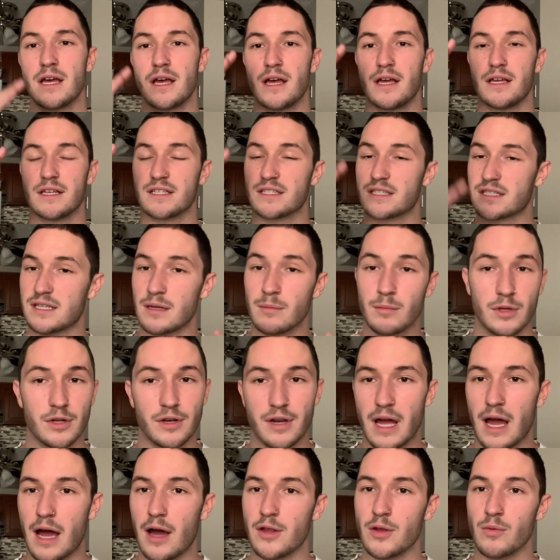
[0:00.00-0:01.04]
Similar to
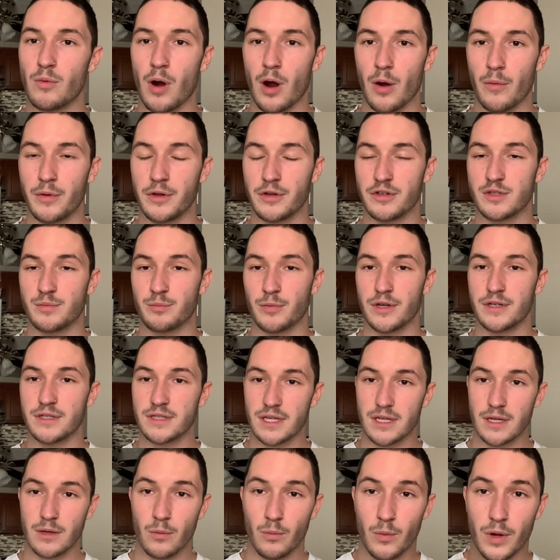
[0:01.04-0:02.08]
how you are when you're sprinting.
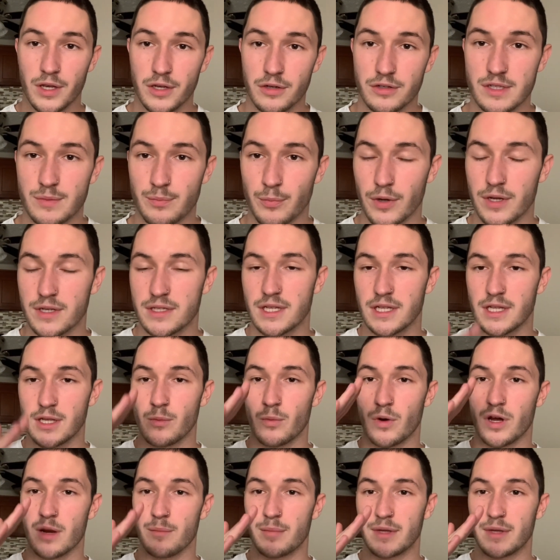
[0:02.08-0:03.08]
When you're sprinting, you want to be